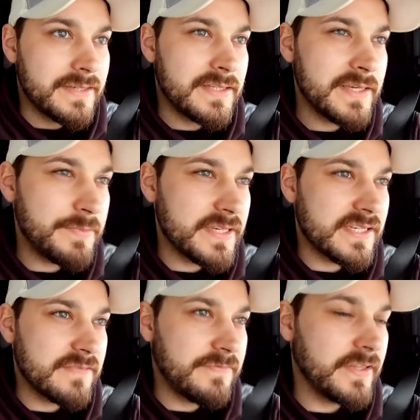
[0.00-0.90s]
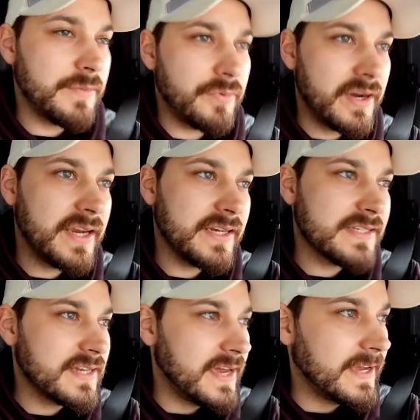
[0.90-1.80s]
Sleep is, for the brain,
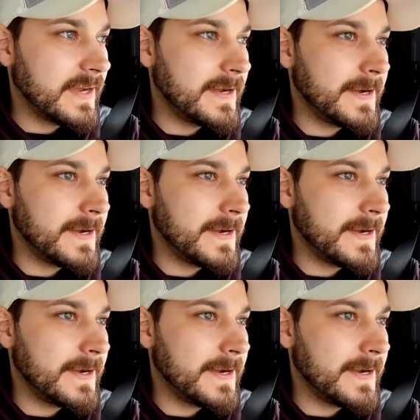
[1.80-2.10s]
is like